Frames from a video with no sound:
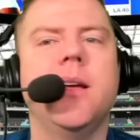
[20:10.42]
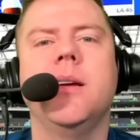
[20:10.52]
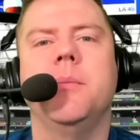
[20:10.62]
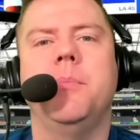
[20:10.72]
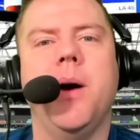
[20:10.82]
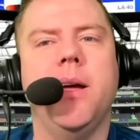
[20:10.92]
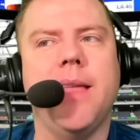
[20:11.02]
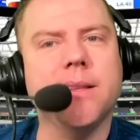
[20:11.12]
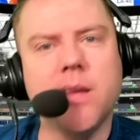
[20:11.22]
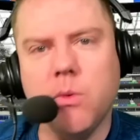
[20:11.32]
but
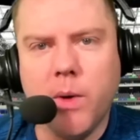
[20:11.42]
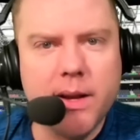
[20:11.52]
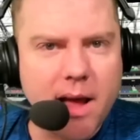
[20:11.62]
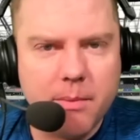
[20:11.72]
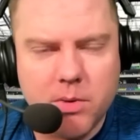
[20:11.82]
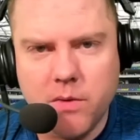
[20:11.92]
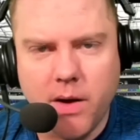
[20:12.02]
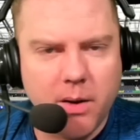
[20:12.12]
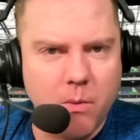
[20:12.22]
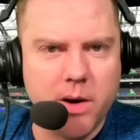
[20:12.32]
that's a win-now move on
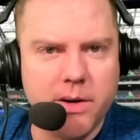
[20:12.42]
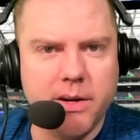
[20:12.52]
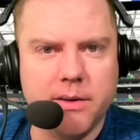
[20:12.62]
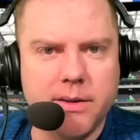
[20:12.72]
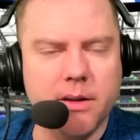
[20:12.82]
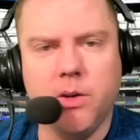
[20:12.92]
a one-year deal.